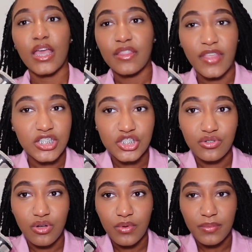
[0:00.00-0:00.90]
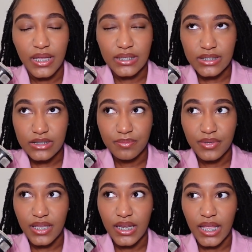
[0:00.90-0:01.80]
they struggle with being
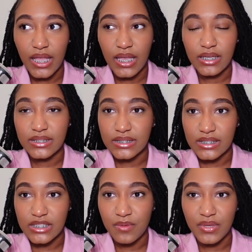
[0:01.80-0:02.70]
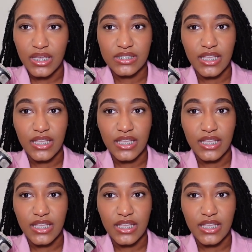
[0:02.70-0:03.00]
disciplined and consistent because